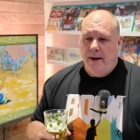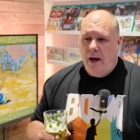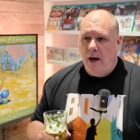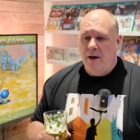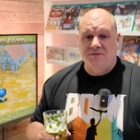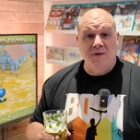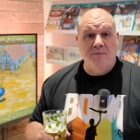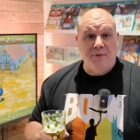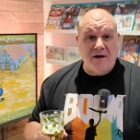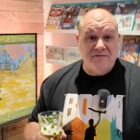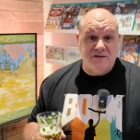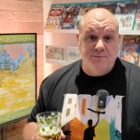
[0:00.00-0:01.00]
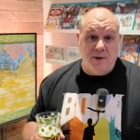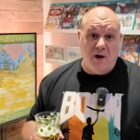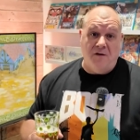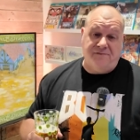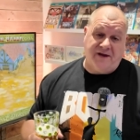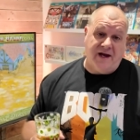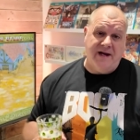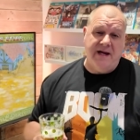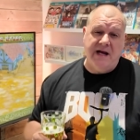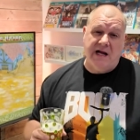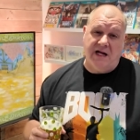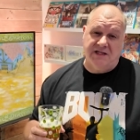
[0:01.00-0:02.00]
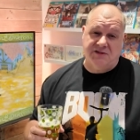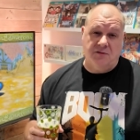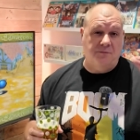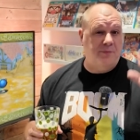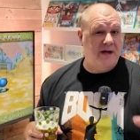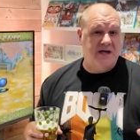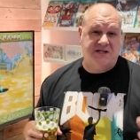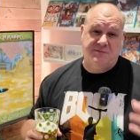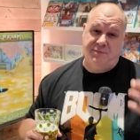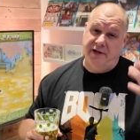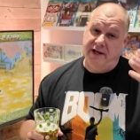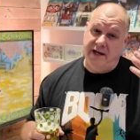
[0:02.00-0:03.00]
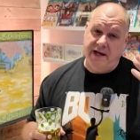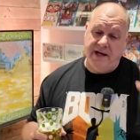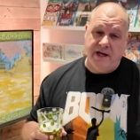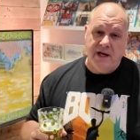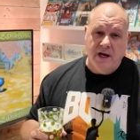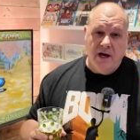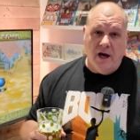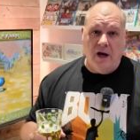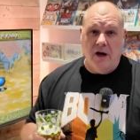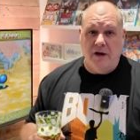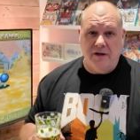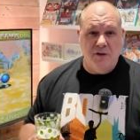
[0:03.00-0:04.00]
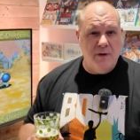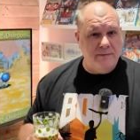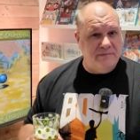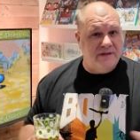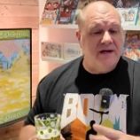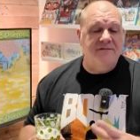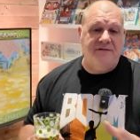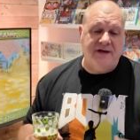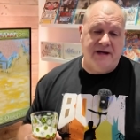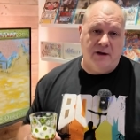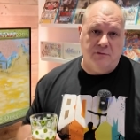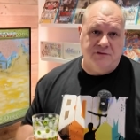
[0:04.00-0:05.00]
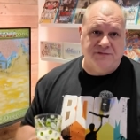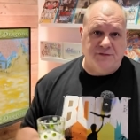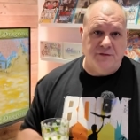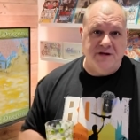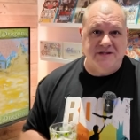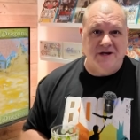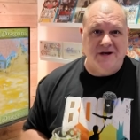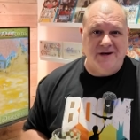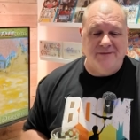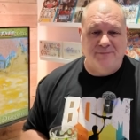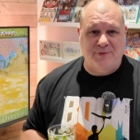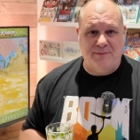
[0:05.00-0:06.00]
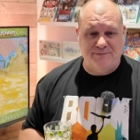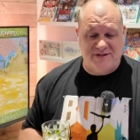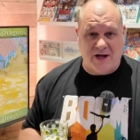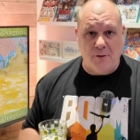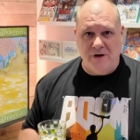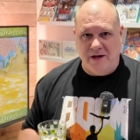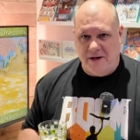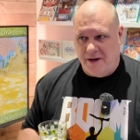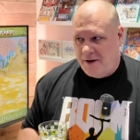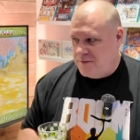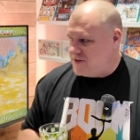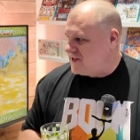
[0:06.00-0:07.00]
It's my brother's birthday and he collects sort of PSP, UMD videos for his Sony, you know.